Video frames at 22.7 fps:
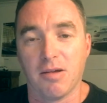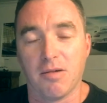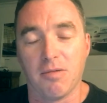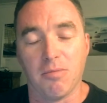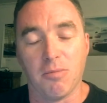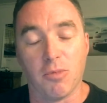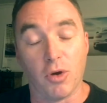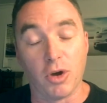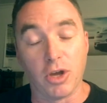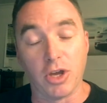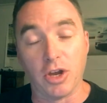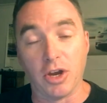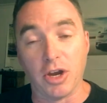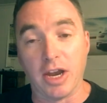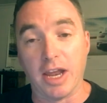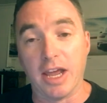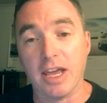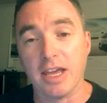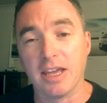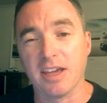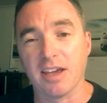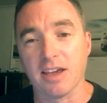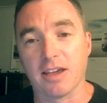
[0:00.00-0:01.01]
more
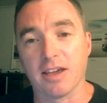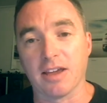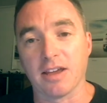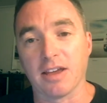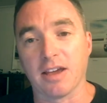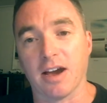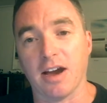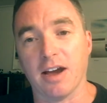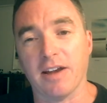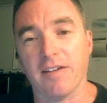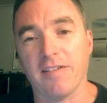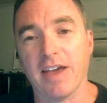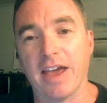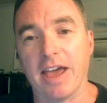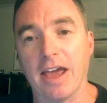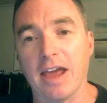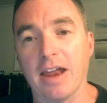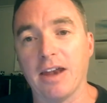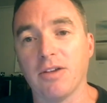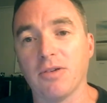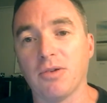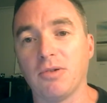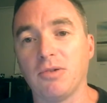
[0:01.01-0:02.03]
unique, it can kind of
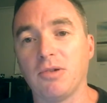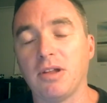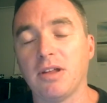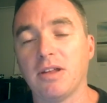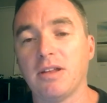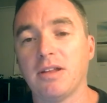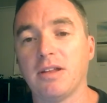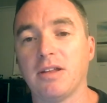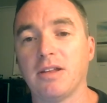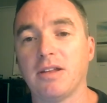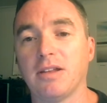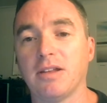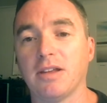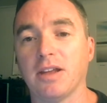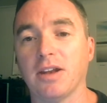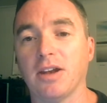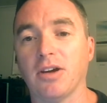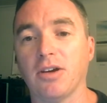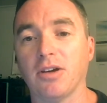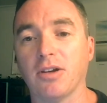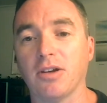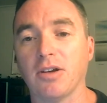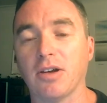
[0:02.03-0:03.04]
handle,
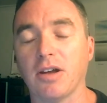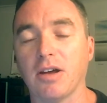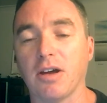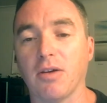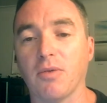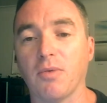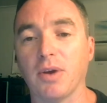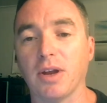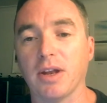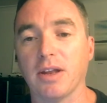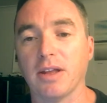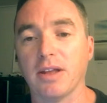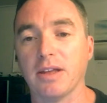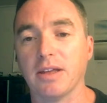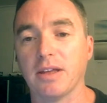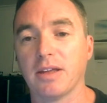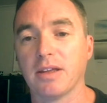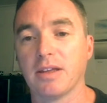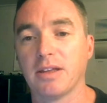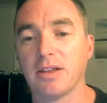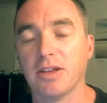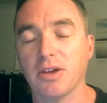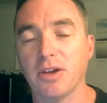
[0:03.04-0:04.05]
a really
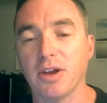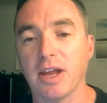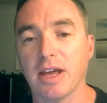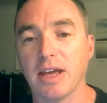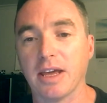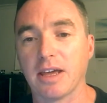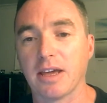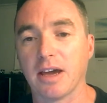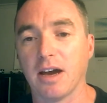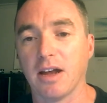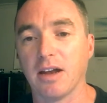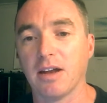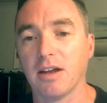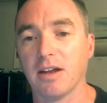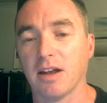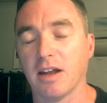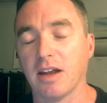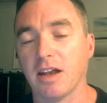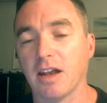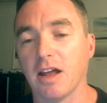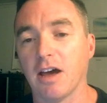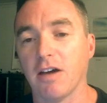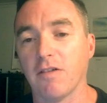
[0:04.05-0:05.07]
unique colour
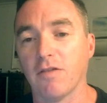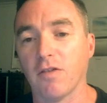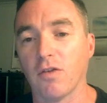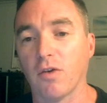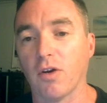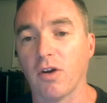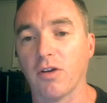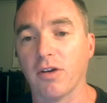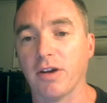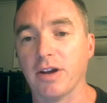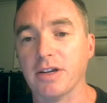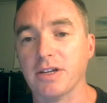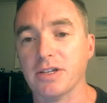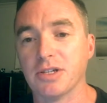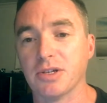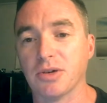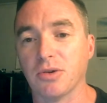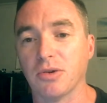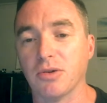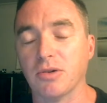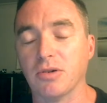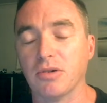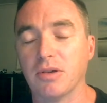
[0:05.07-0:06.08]
like lava orange
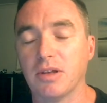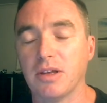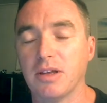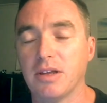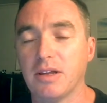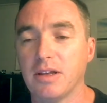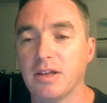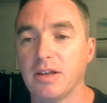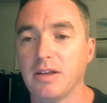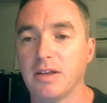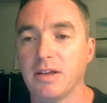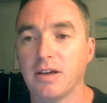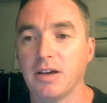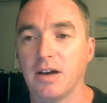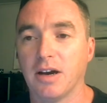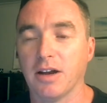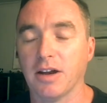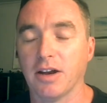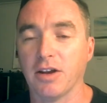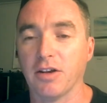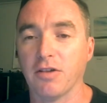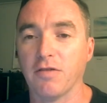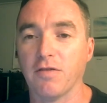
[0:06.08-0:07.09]
or,
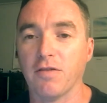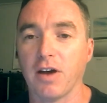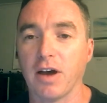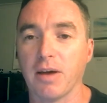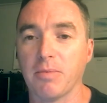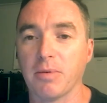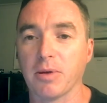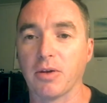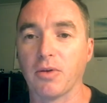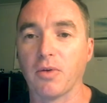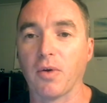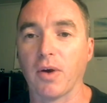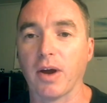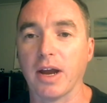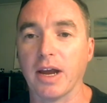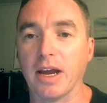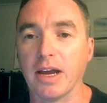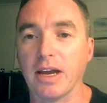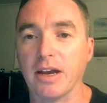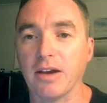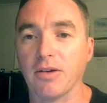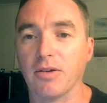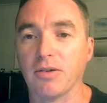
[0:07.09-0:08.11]
I don't know, viper
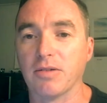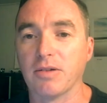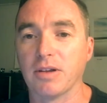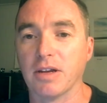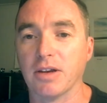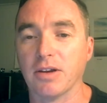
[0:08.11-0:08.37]
green or,